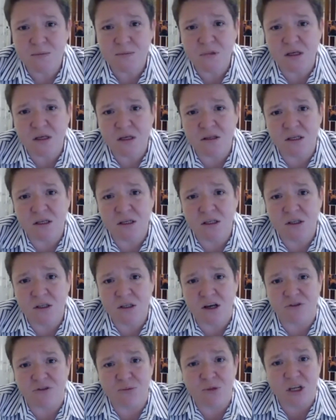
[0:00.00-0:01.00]
the
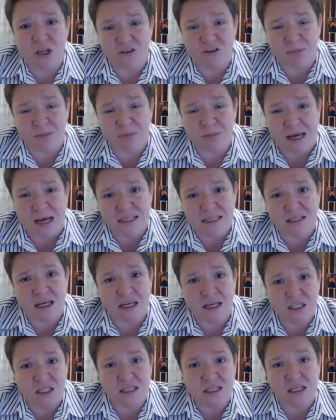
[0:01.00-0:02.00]
government have passed
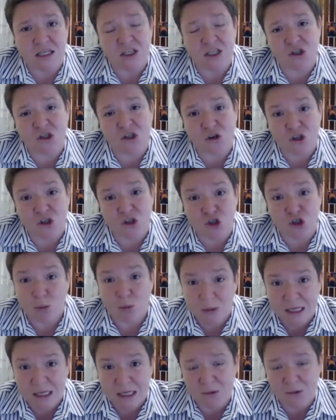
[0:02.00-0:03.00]
legislation on the
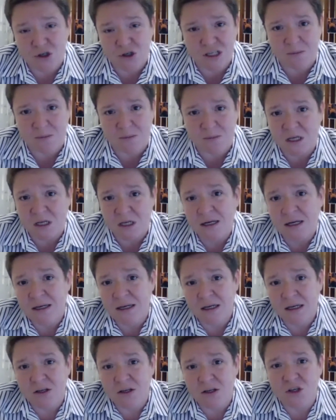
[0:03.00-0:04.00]
JobKeeper scheme.
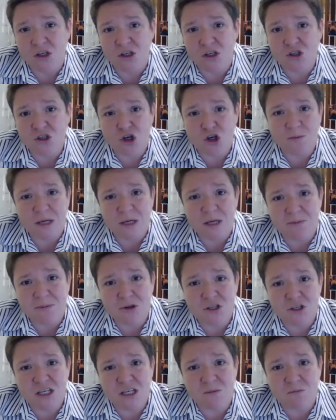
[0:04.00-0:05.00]
The JobKeeper
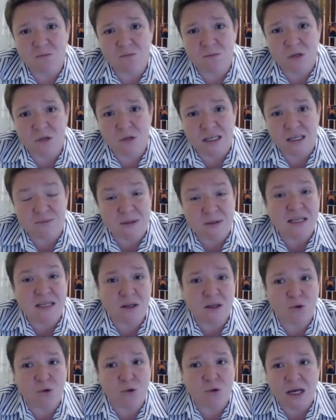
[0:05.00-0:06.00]
scheme, it's been in
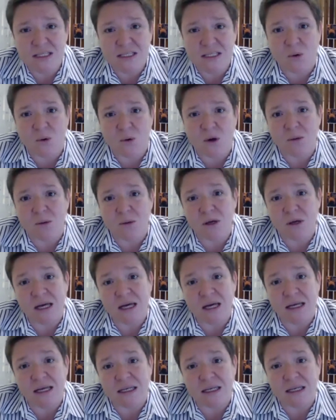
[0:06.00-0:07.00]
the press quite a bit,
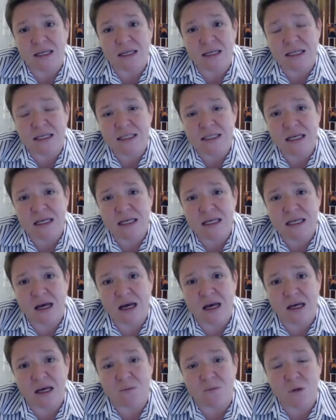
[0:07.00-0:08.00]
and
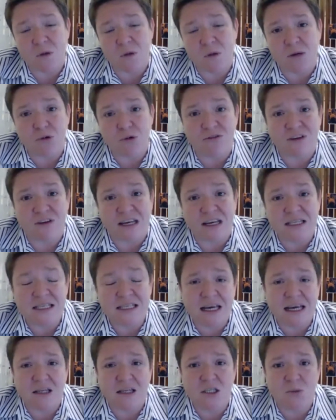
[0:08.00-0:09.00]
it provides
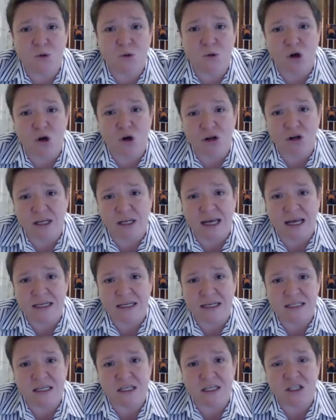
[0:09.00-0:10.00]
eligible
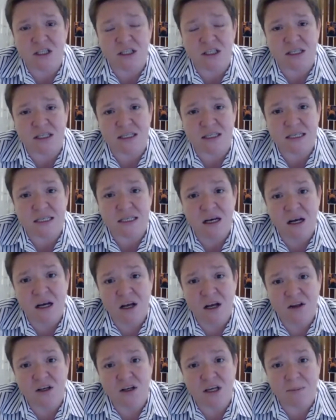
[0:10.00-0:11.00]
organisations
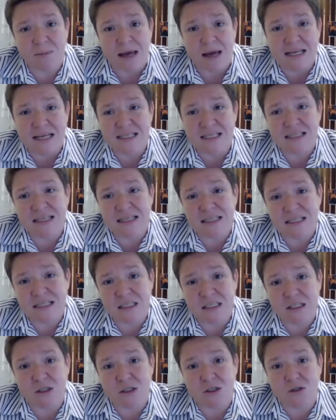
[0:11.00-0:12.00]
the capacity
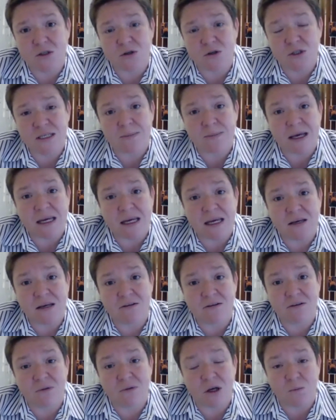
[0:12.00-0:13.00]
to pay
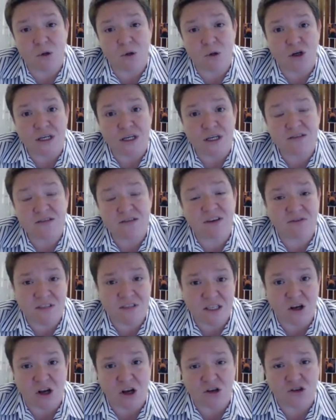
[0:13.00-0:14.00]
employees
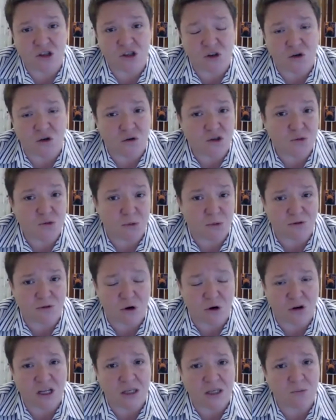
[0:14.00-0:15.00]
$1,500 per
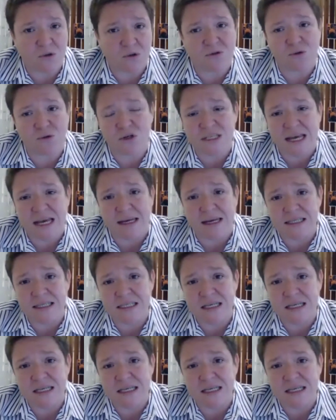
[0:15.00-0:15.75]
fortnight before tax.